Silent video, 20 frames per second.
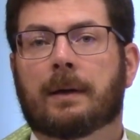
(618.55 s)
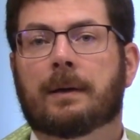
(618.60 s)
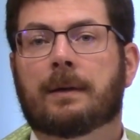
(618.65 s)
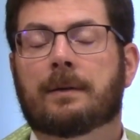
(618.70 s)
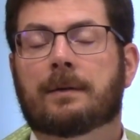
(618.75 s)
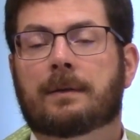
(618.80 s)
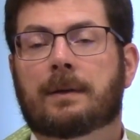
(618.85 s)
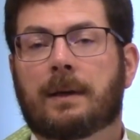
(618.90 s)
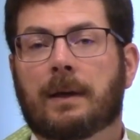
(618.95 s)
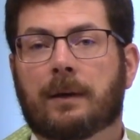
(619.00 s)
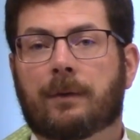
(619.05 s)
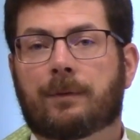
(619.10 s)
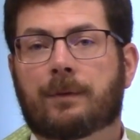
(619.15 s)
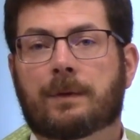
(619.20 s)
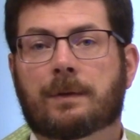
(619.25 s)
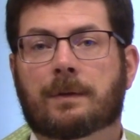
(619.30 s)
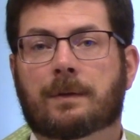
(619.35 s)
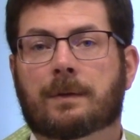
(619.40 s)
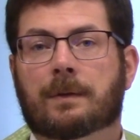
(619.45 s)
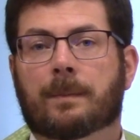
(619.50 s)
his
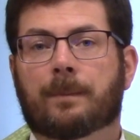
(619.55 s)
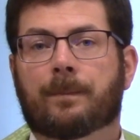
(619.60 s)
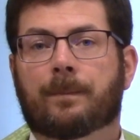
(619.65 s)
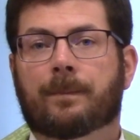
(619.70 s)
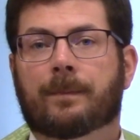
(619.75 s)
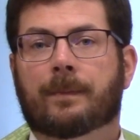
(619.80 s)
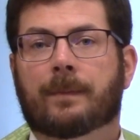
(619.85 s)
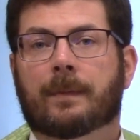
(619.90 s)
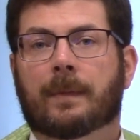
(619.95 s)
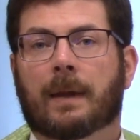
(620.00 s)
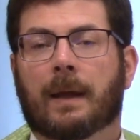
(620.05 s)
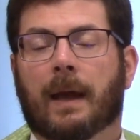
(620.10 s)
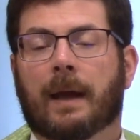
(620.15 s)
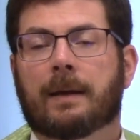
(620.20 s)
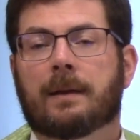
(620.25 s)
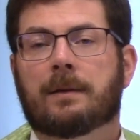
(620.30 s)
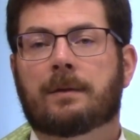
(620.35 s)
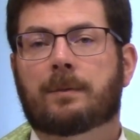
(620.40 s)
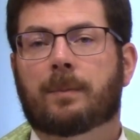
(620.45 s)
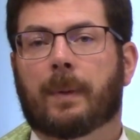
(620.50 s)
gifts,
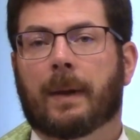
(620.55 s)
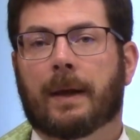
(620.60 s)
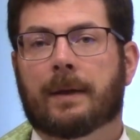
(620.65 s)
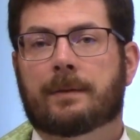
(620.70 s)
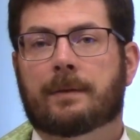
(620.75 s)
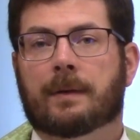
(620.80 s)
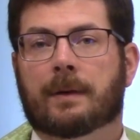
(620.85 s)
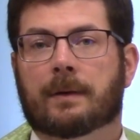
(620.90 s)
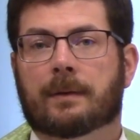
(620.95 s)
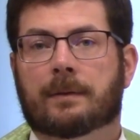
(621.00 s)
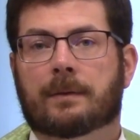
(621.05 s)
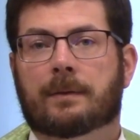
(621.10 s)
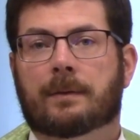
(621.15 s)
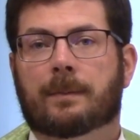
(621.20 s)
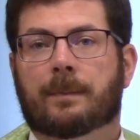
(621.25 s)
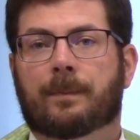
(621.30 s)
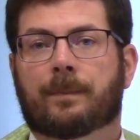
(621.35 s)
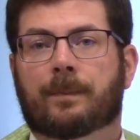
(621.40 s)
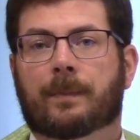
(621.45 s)
and his blessings.